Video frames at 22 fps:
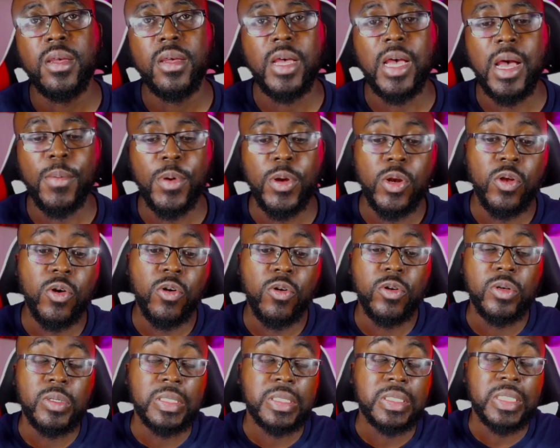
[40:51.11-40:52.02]
I'm a
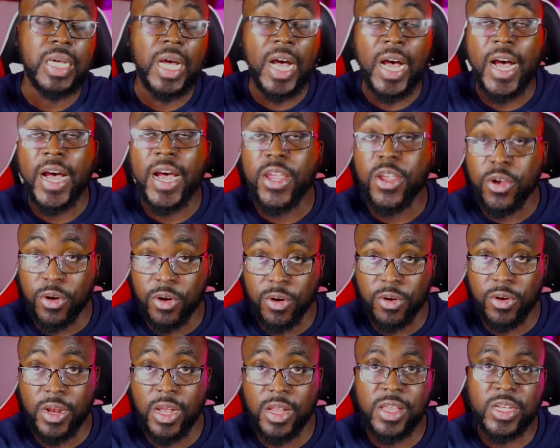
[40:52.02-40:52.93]
little
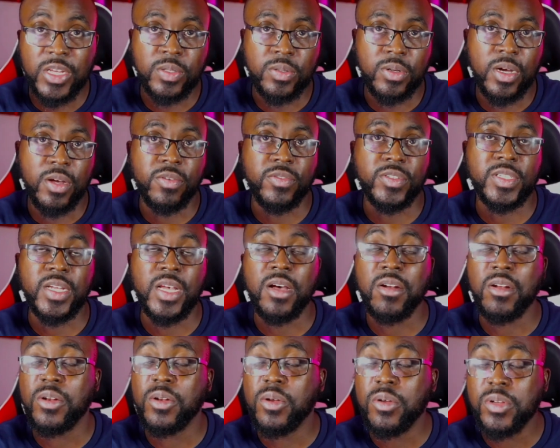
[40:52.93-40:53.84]
tired. That's why I
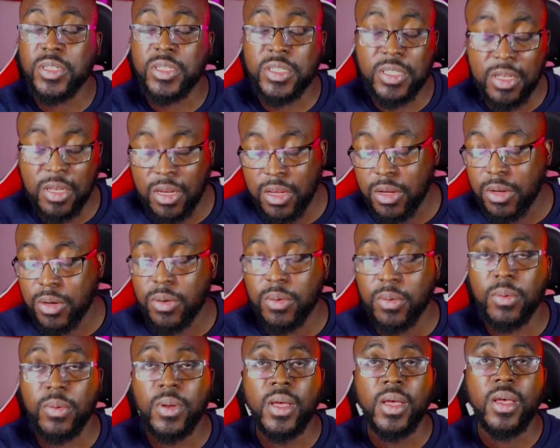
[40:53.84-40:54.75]
sound a little
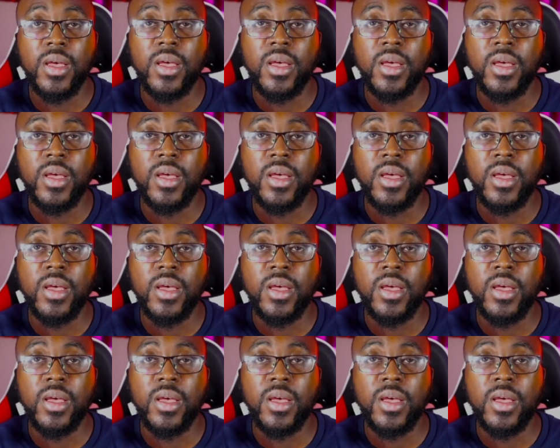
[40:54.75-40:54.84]
slow.